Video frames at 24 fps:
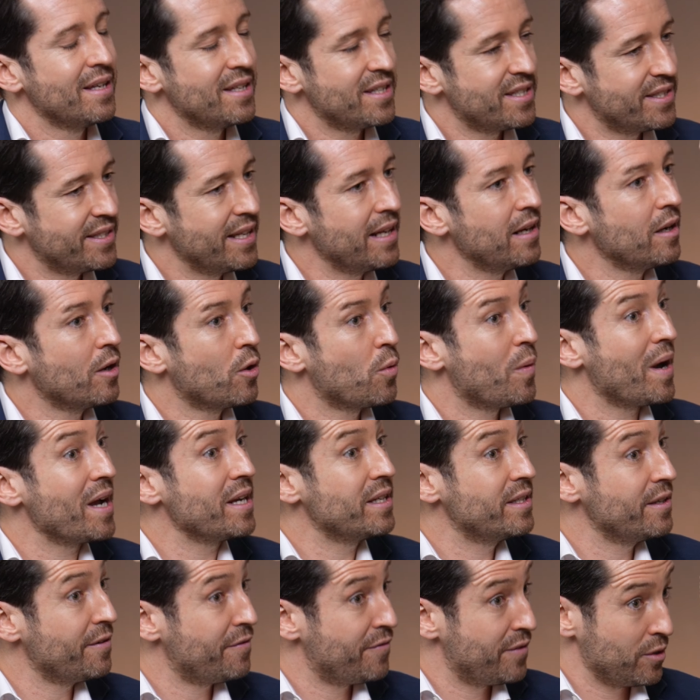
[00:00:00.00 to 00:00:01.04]
still quite
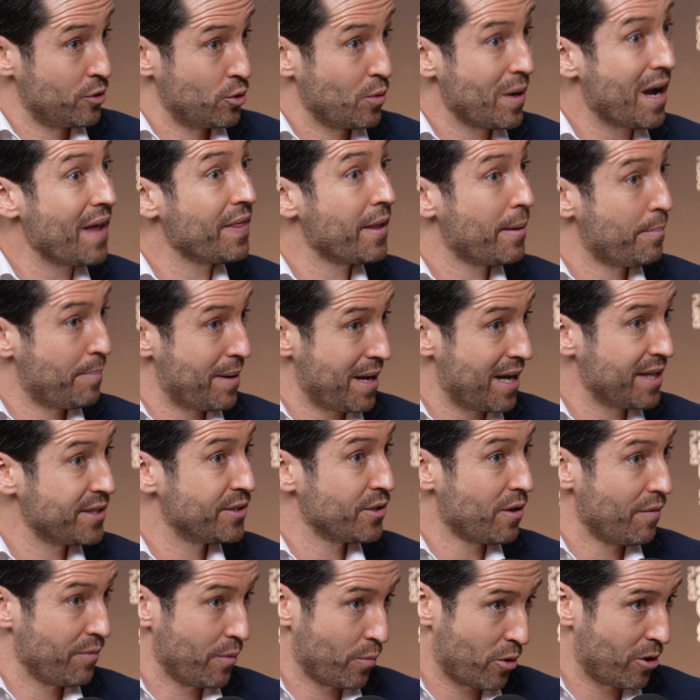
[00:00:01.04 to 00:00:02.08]
different to other parts
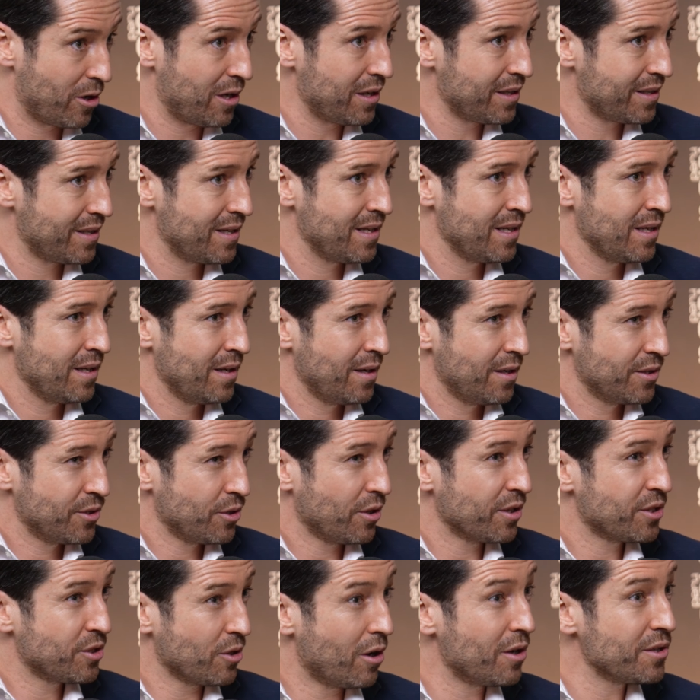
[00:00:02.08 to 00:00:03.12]
of the world. So
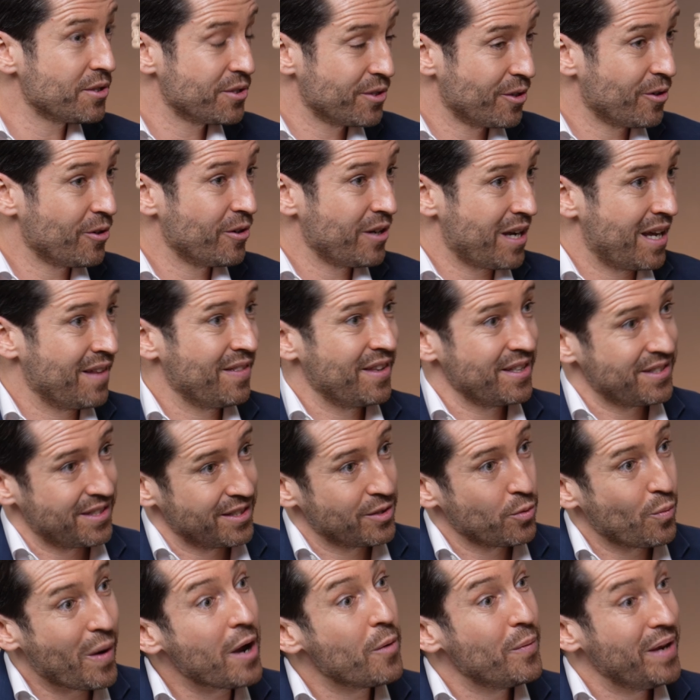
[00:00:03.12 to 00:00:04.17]
it's also, and this
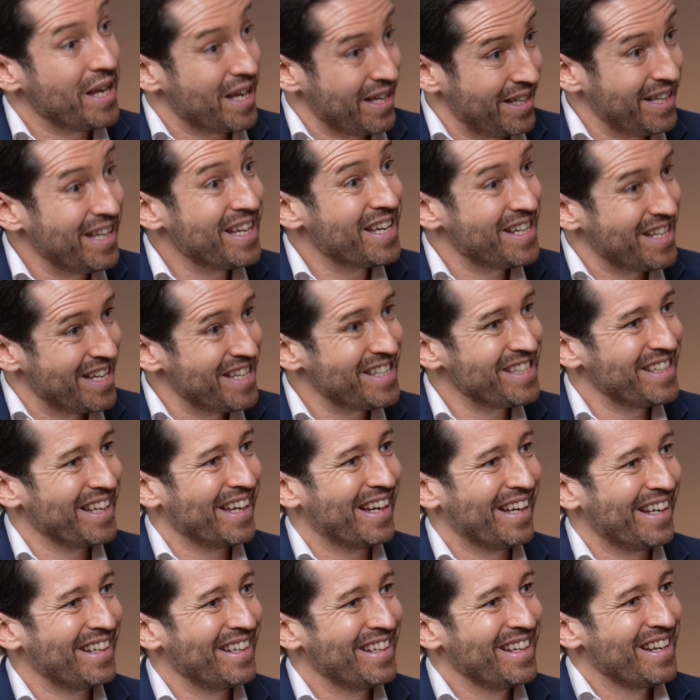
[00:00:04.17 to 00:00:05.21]
is why we are here in
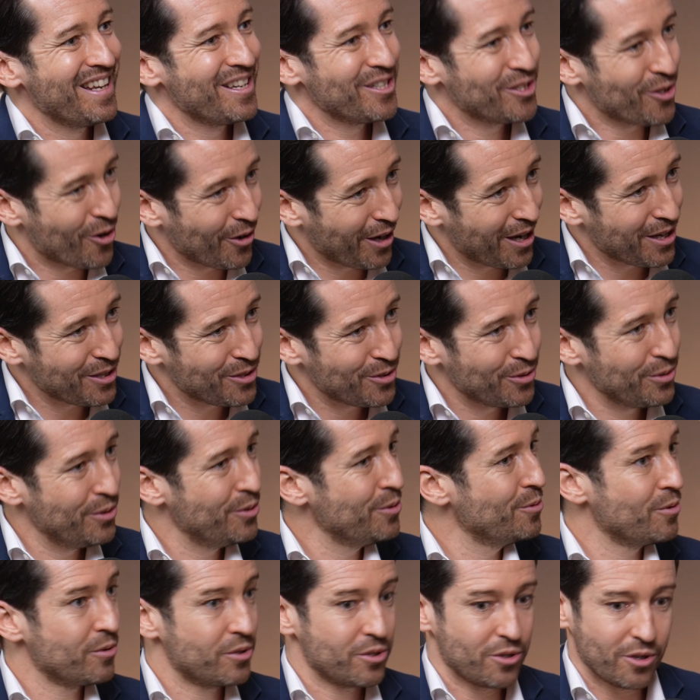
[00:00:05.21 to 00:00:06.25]
India, talking to
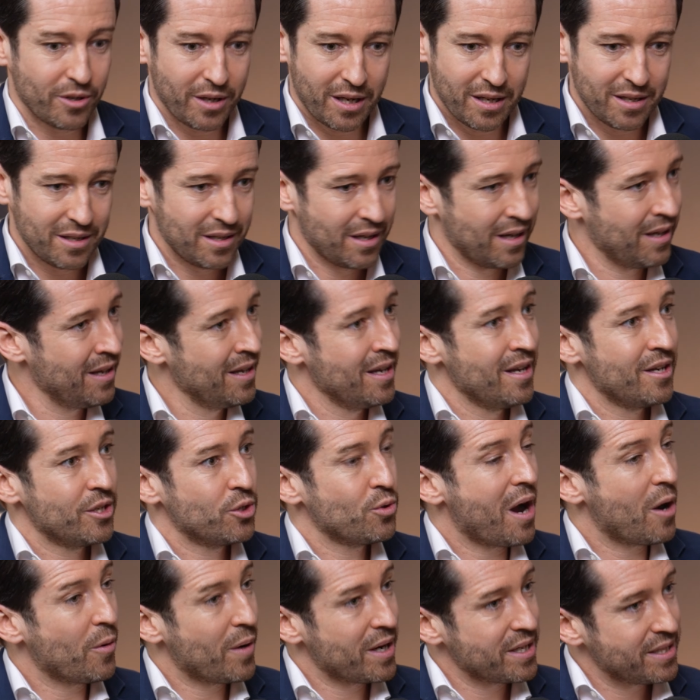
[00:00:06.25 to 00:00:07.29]
you, talking
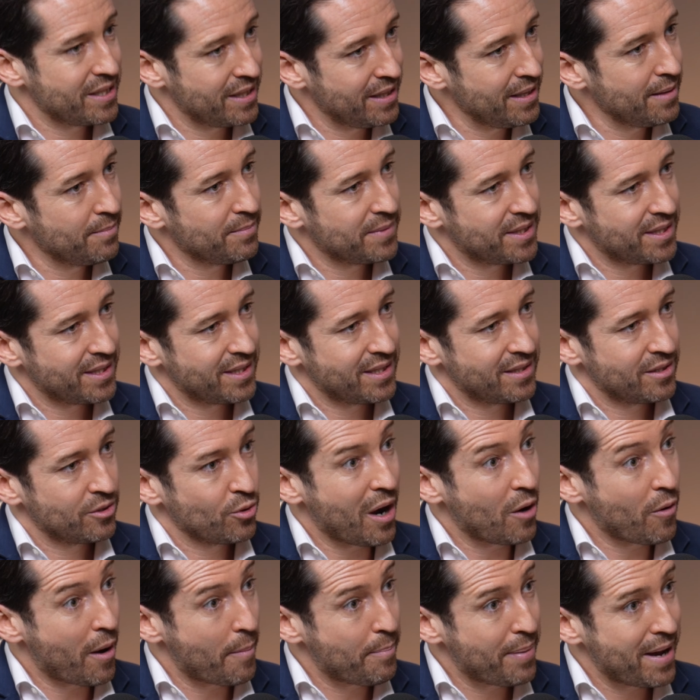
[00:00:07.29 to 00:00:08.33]
to our teams, to
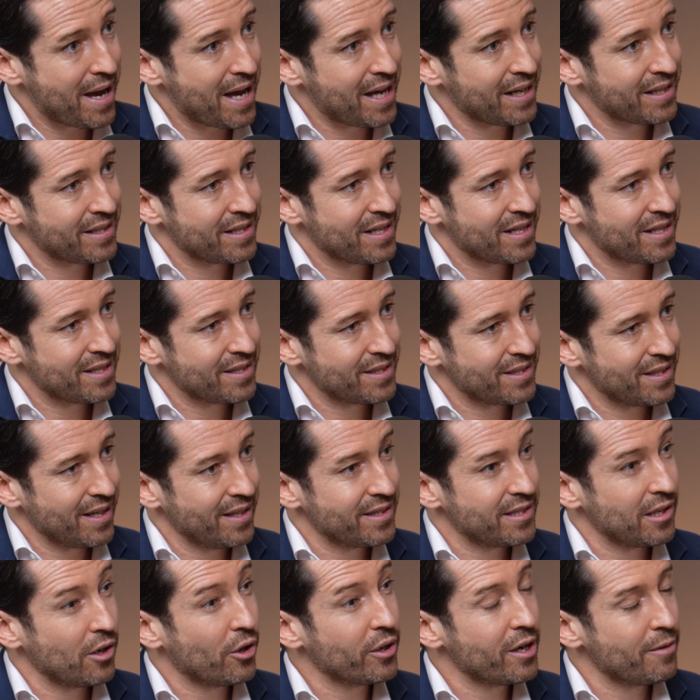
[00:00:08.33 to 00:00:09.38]
our partners.
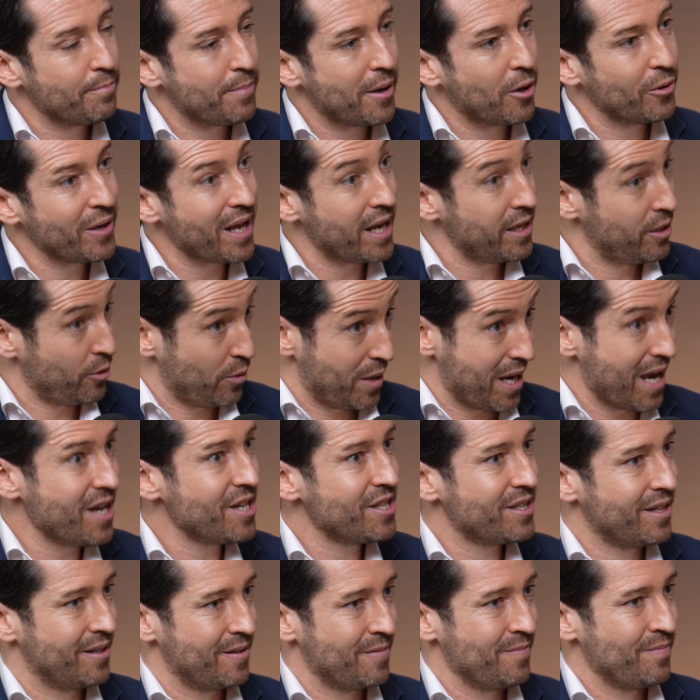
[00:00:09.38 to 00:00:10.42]
It's a lot about
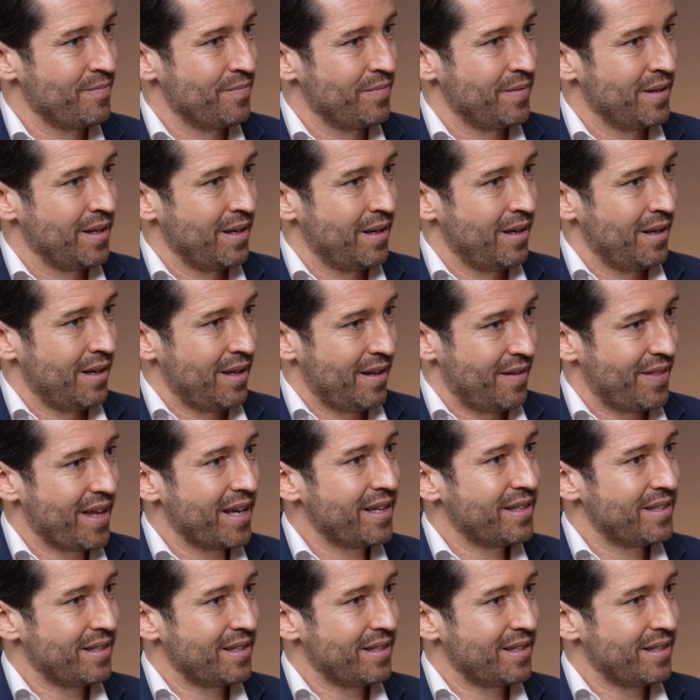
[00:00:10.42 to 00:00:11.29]
education. That,